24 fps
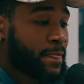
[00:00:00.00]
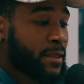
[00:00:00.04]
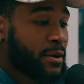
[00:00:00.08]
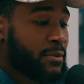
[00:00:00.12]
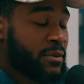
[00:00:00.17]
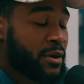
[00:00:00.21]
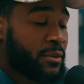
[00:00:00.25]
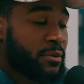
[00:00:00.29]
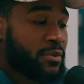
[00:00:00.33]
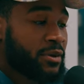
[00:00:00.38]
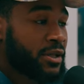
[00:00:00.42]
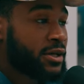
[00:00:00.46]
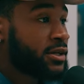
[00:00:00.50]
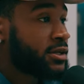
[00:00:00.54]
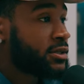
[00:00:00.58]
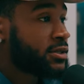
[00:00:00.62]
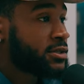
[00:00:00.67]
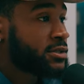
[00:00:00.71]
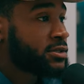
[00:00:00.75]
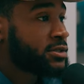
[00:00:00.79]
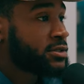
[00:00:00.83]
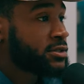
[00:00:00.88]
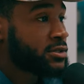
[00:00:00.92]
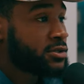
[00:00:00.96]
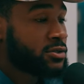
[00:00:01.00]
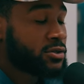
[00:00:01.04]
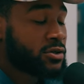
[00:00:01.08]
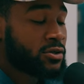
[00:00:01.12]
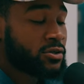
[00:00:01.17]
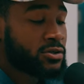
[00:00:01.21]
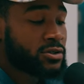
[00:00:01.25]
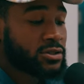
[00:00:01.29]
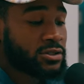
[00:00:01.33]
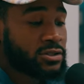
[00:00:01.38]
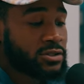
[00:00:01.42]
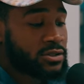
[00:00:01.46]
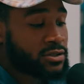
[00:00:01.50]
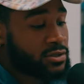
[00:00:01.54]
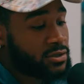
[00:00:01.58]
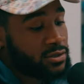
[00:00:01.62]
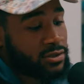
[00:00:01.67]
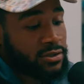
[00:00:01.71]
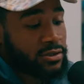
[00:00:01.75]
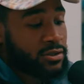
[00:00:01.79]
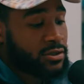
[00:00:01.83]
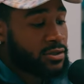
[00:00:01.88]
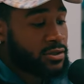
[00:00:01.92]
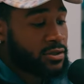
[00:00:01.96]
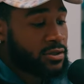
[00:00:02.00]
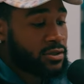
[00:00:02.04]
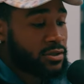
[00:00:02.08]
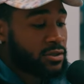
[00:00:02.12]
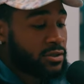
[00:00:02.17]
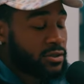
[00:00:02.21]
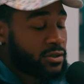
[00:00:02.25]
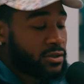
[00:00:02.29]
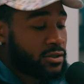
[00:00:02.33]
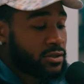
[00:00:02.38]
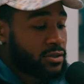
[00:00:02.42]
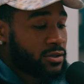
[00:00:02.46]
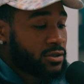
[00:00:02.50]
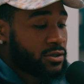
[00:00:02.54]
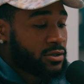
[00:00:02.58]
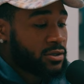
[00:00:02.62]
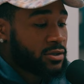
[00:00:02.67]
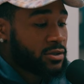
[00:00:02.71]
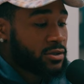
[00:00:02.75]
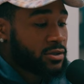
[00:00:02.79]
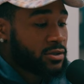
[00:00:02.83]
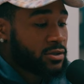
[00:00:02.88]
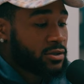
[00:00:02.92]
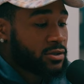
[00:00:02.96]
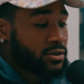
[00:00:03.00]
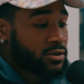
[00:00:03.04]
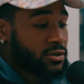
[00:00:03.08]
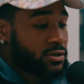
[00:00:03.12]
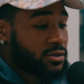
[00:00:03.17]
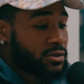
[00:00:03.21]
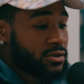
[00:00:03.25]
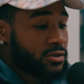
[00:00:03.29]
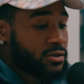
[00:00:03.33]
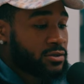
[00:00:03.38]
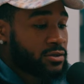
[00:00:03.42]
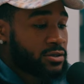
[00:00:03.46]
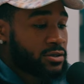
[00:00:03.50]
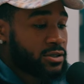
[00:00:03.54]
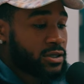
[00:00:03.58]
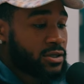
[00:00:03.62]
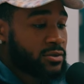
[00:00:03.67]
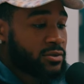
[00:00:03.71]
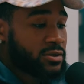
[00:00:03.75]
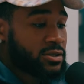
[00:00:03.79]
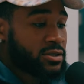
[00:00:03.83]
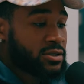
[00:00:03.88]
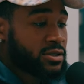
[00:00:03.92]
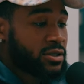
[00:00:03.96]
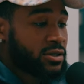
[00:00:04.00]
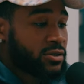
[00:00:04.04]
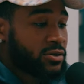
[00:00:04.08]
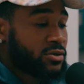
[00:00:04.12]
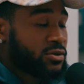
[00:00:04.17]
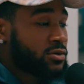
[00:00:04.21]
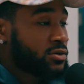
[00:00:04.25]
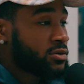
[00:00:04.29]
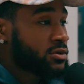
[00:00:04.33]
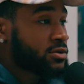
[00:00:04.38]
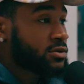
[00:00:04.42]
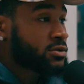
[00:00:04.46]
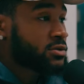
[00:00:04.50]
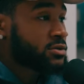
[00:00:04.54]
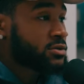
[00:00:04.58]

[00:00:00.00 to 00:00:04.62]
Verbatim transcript: and my play, you know, just, uh, just keep this thing going.